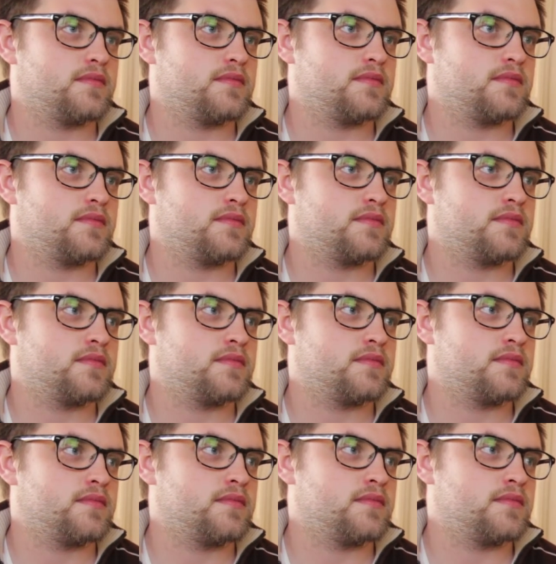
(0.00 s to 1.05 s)

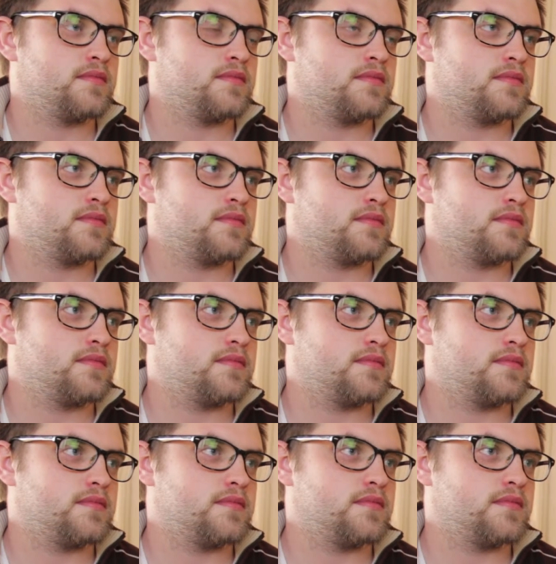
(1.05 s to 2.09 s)

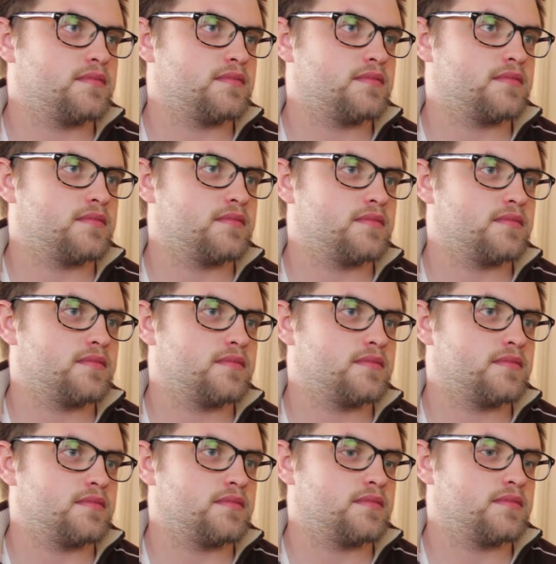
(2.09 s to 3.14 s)

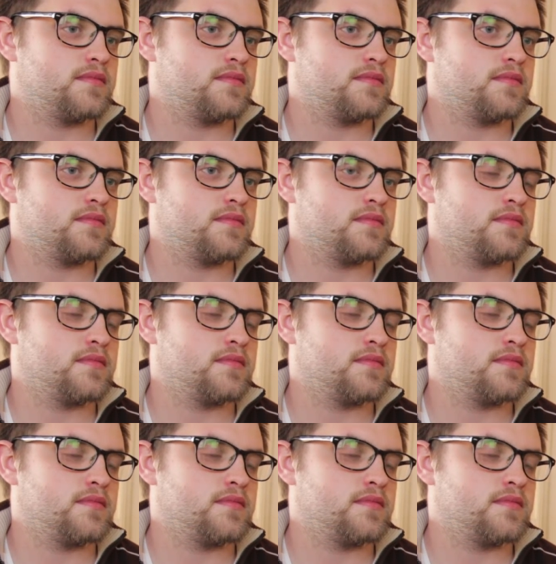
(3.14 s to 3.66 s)
[no speech]